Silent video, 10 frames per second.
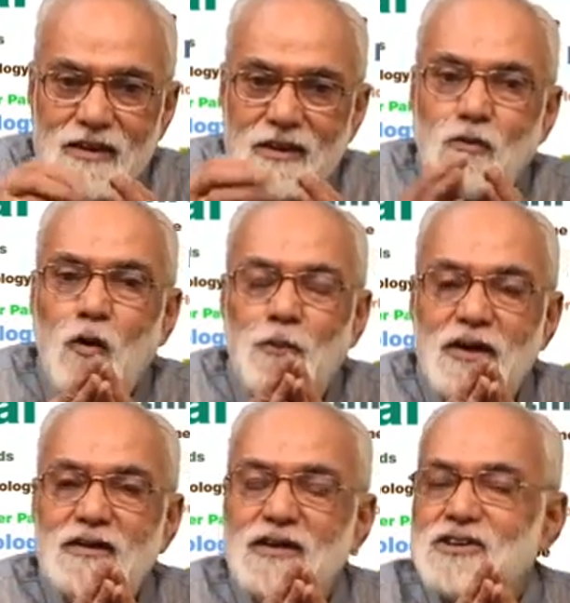Now,
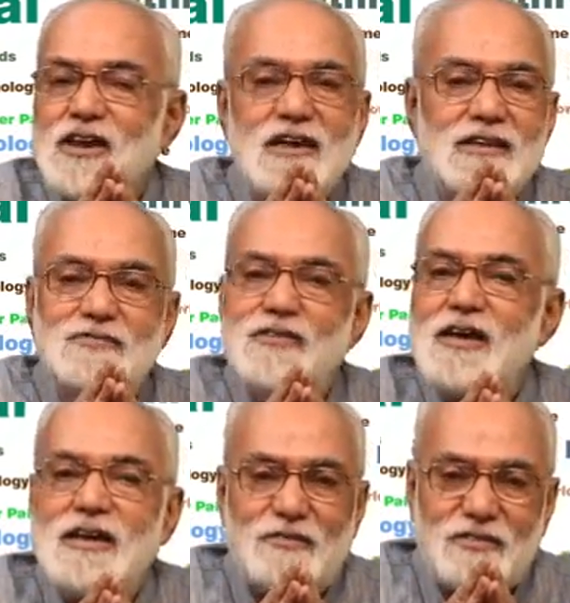opening this shell is
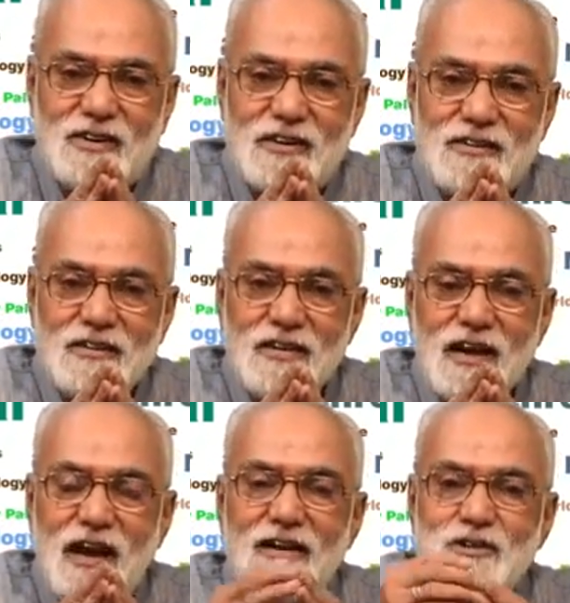very difficult
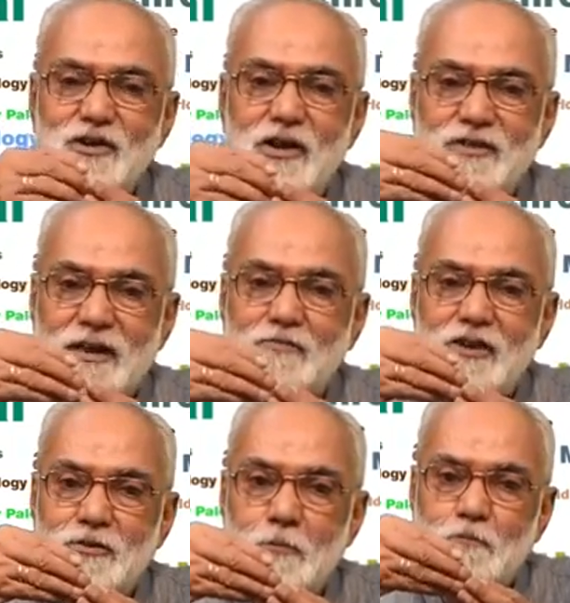unless you have
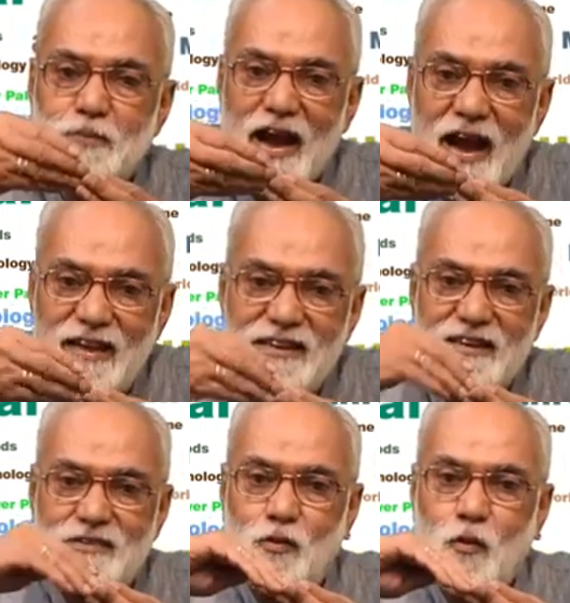something to prise
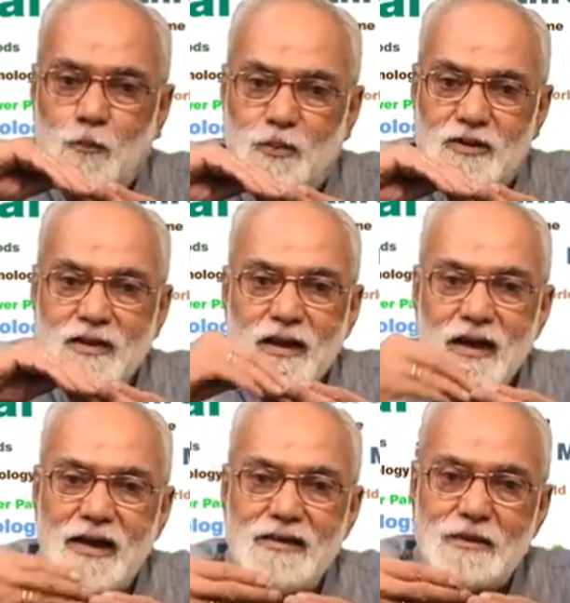it open,
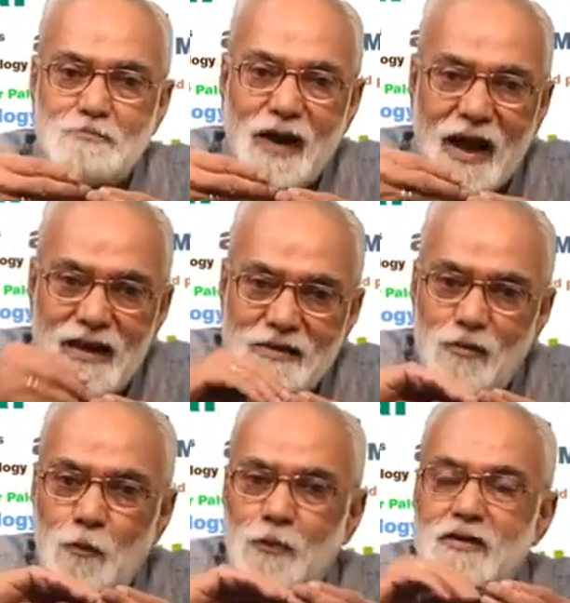and this prying
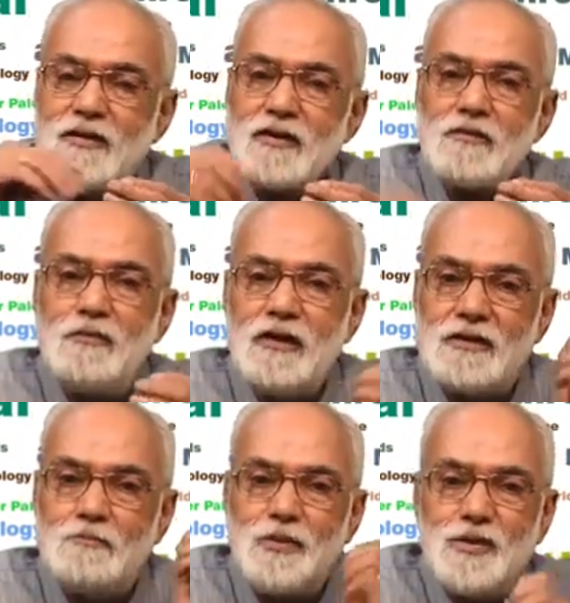open,
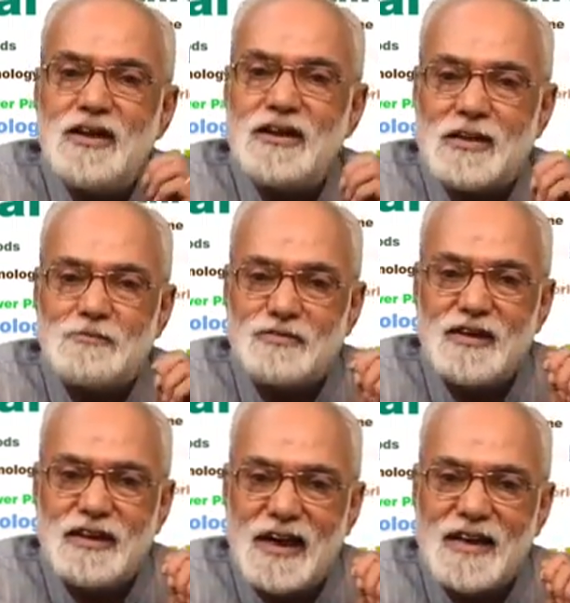the burin comes
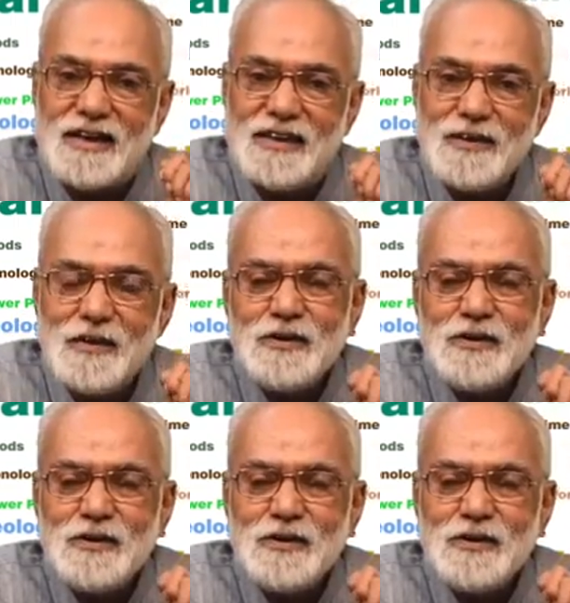very handy.